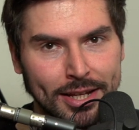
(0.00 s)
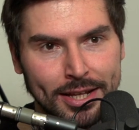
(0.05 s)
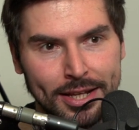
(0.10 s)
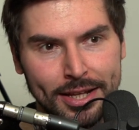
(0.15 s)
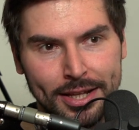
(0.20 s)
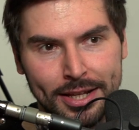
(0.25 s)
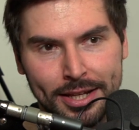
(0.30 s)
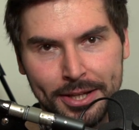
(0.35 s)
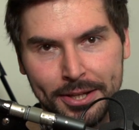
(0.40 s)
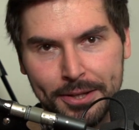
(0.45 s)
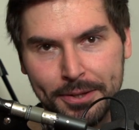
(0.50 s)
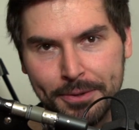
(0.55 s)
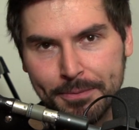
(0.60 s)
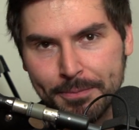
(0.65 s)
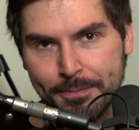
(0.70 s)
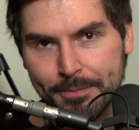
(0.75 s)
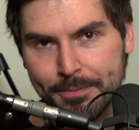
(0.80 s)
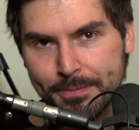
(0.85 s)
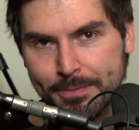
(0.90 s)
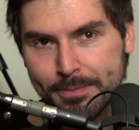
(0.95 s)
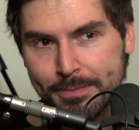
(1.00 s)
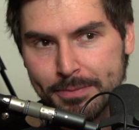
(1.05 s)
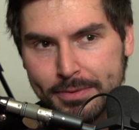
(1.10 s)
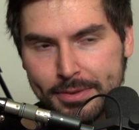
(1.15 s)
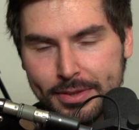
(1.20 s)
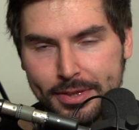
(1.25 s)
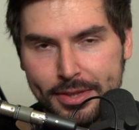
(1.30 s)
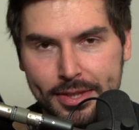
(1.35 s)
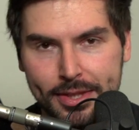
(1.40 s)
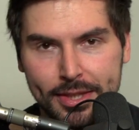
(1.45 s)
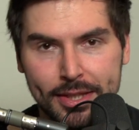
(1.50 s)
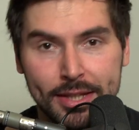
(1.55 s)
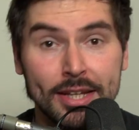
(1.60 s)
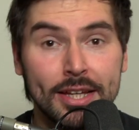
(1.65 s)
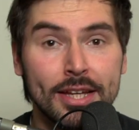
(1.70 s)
No one is speaking in this clip.